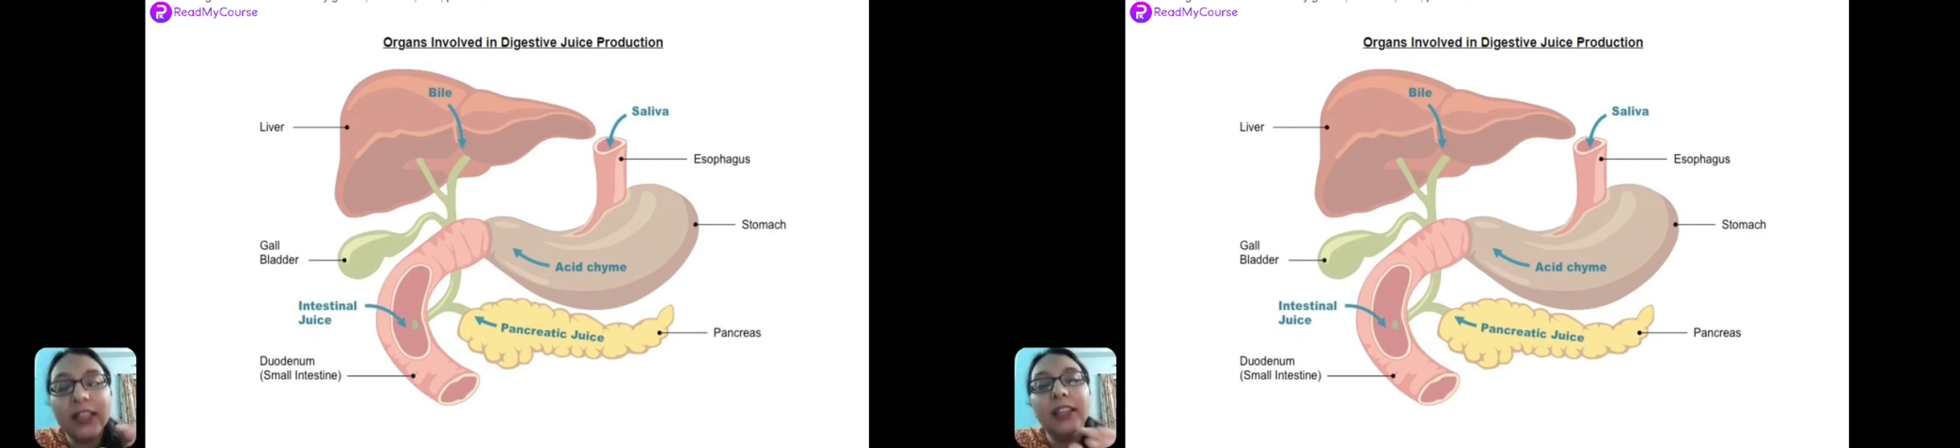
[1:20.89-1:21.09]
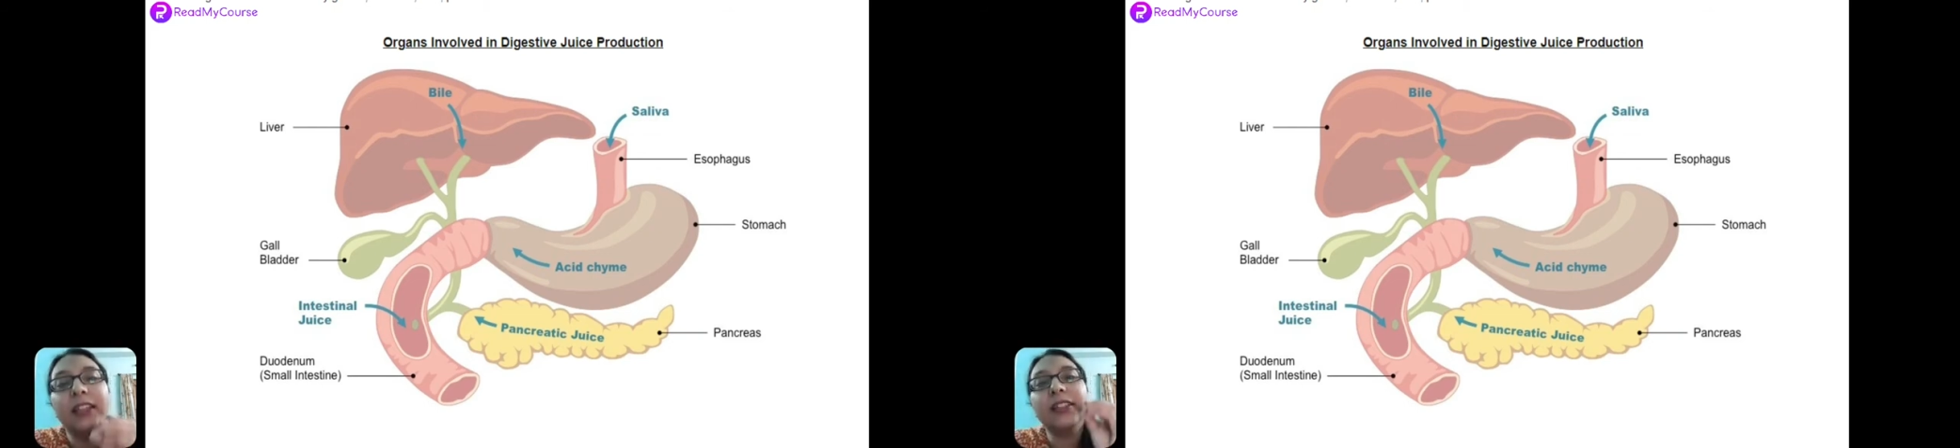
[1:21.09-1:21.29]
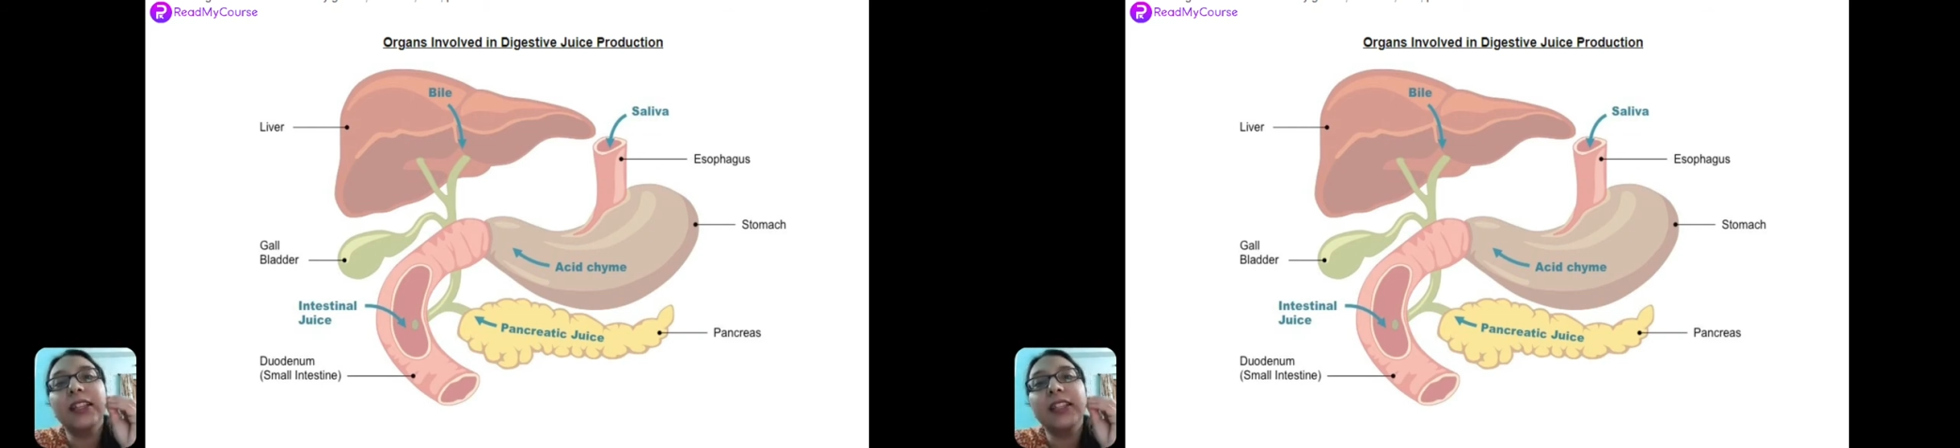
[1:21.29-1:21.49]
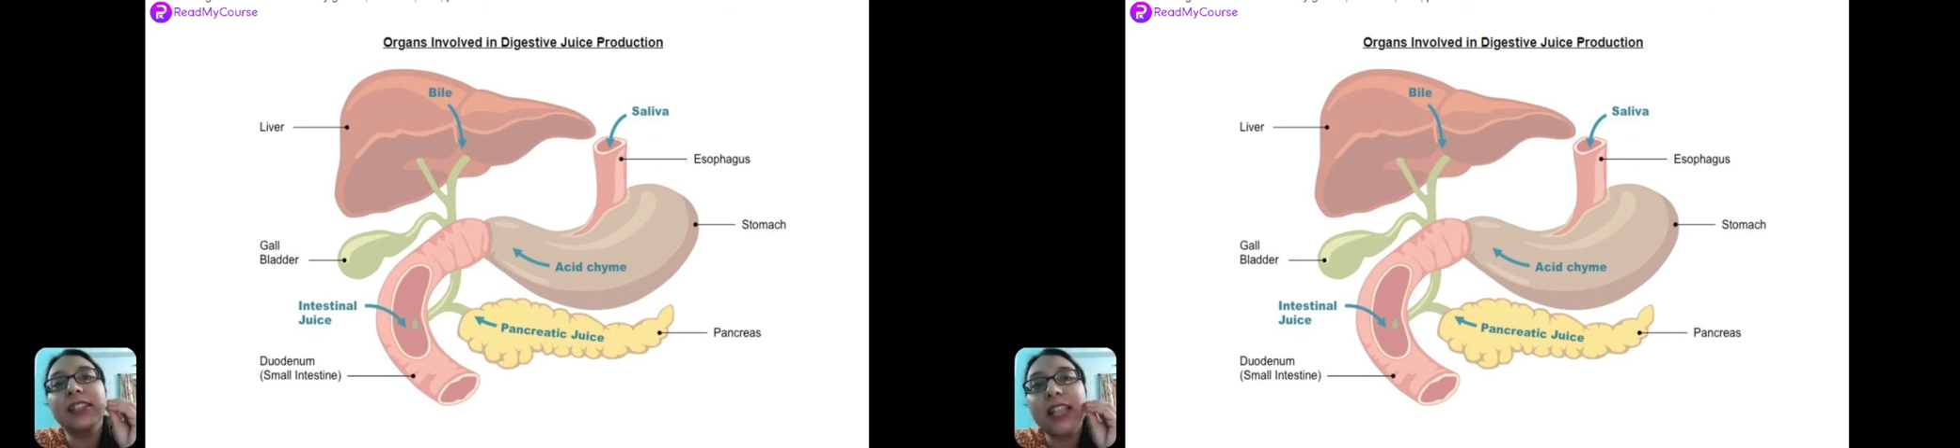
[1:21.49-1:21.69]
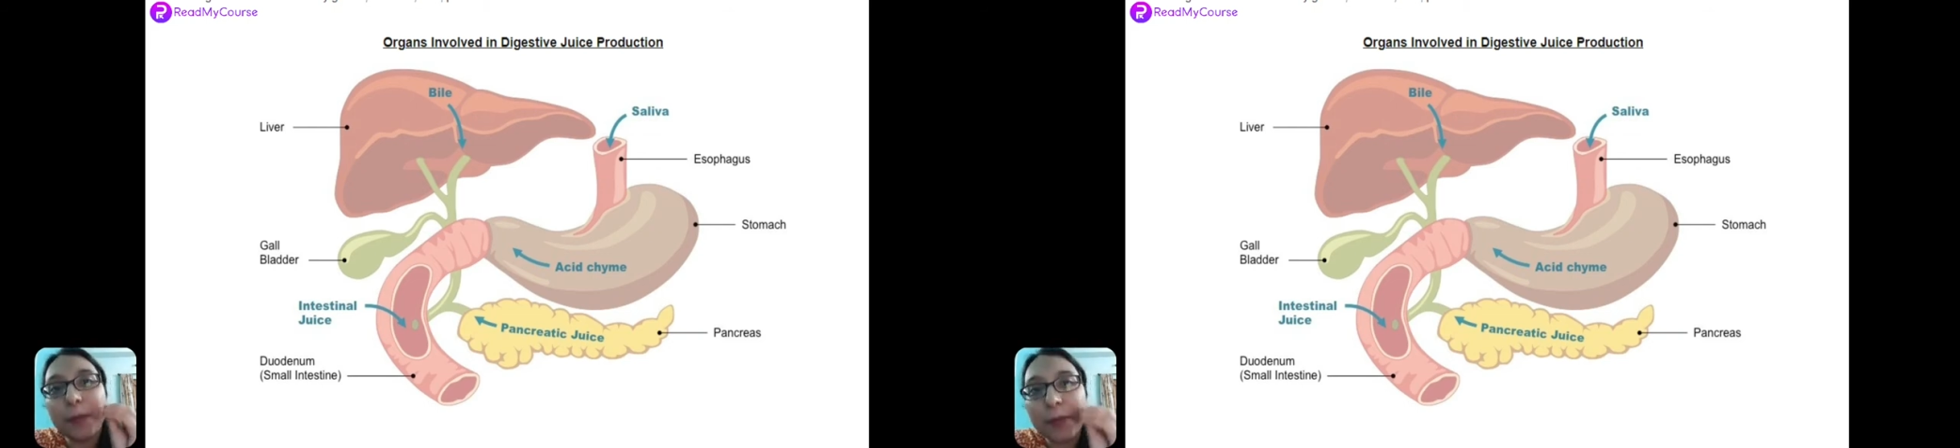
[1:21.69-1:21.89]
It is a
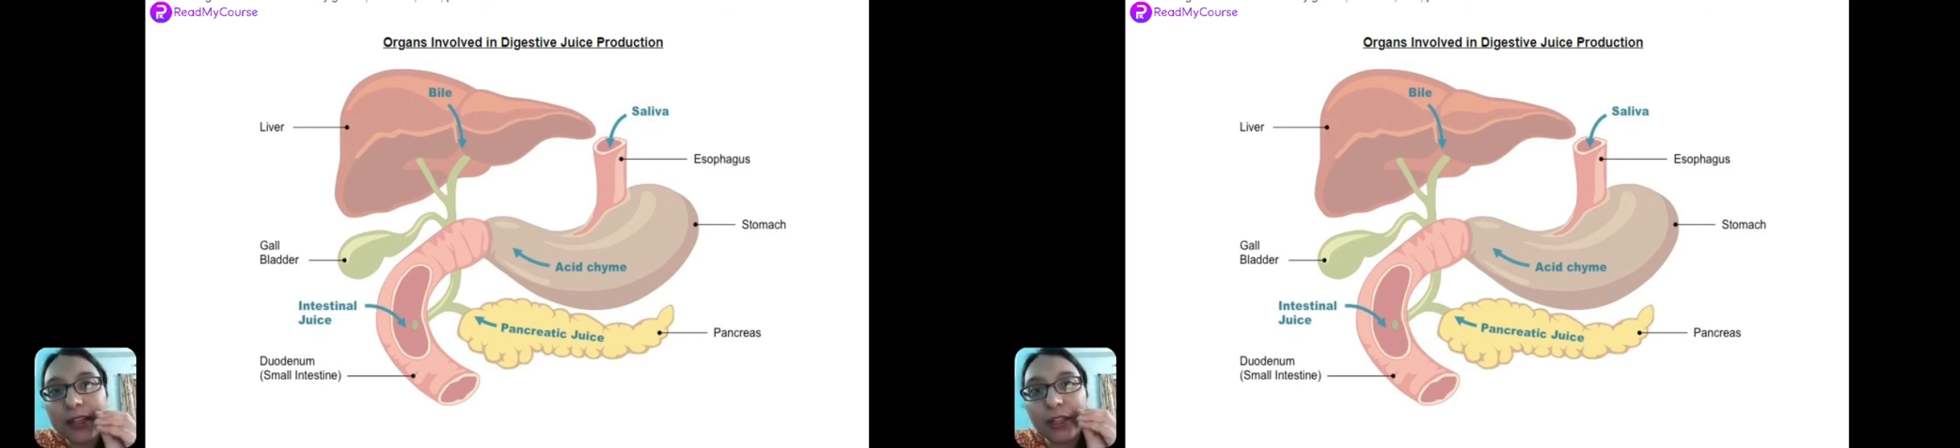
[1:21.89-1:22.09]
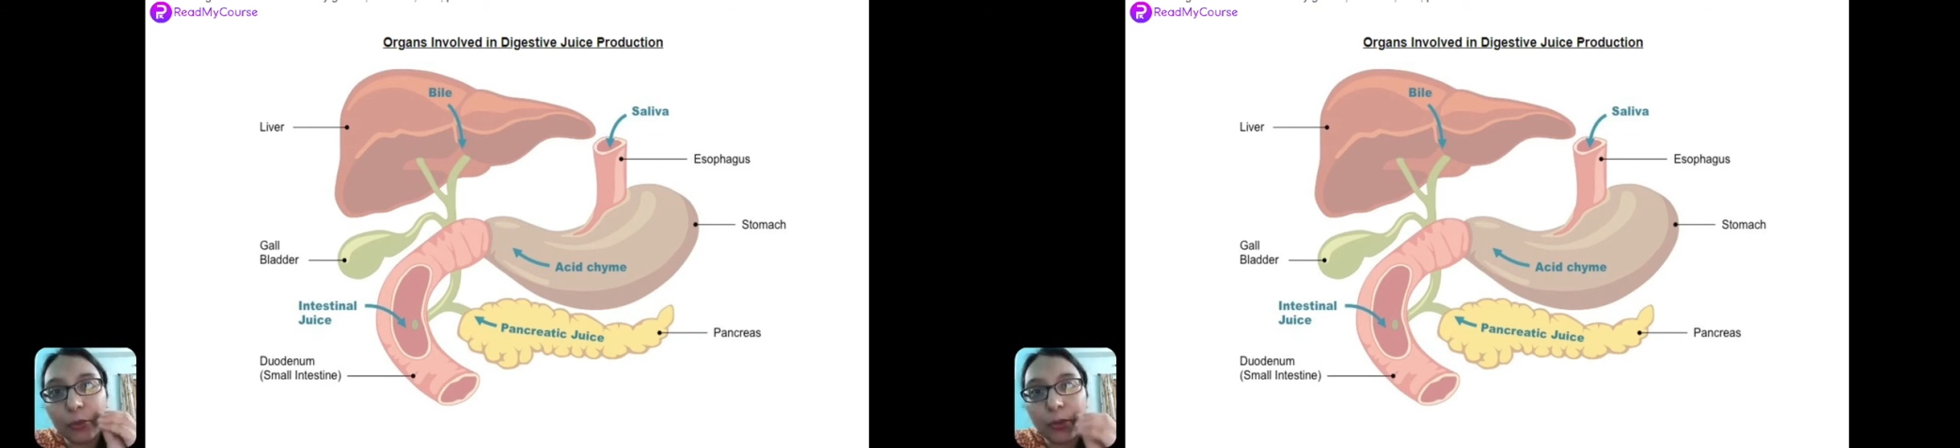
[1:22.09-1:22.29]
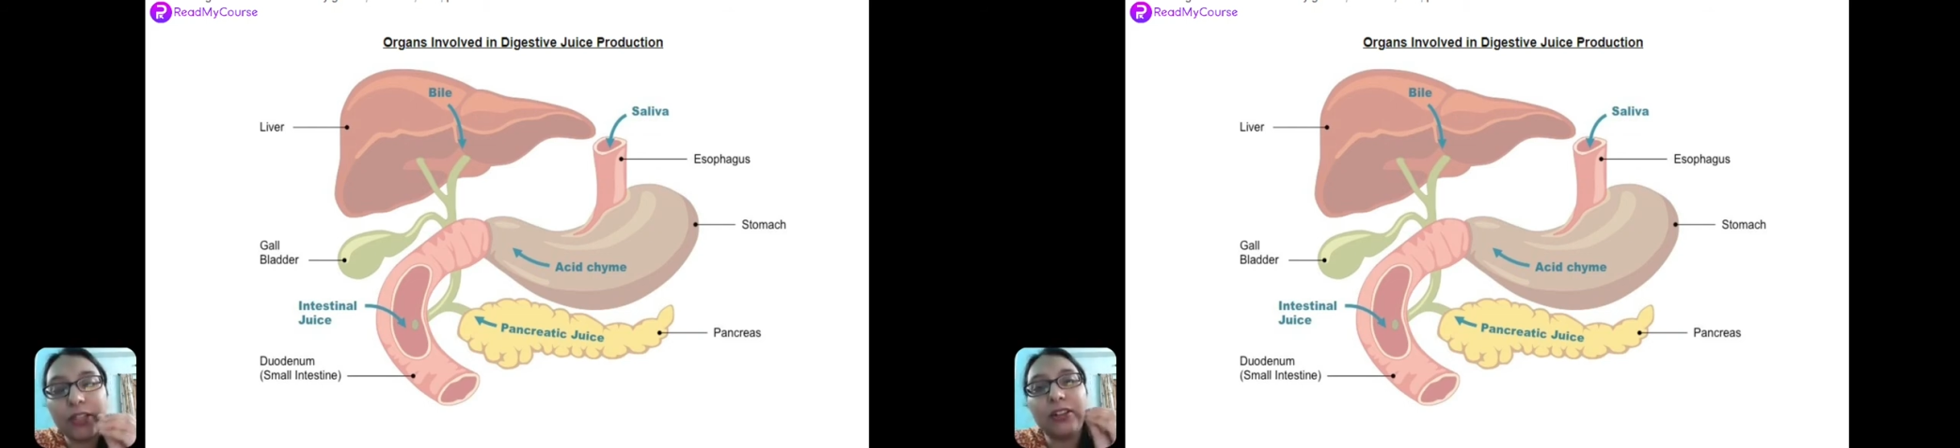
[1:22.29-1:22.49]
semi-liquid